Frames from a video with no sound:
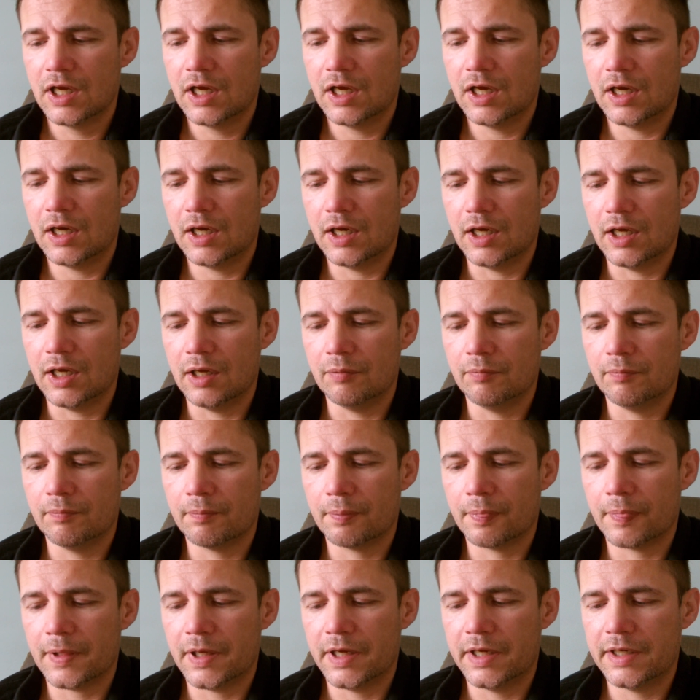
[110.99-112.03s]

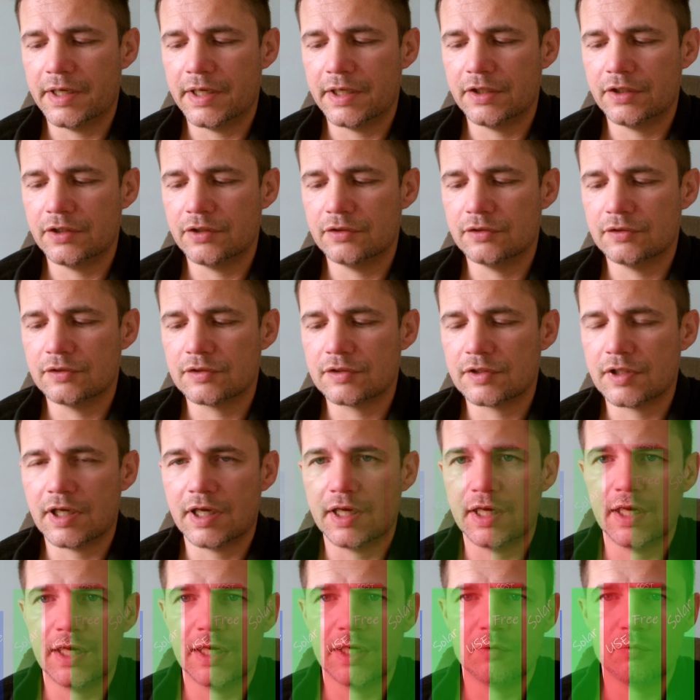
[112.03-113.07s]
and then used
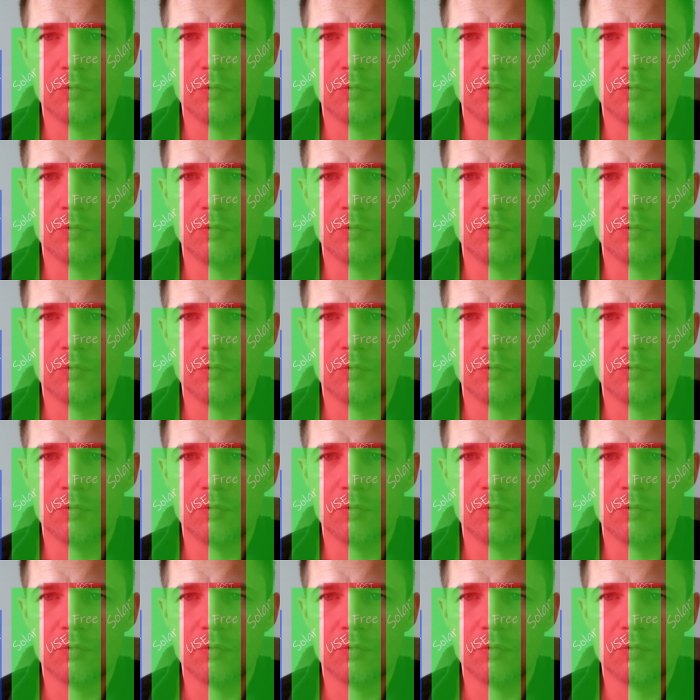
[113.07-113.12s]
a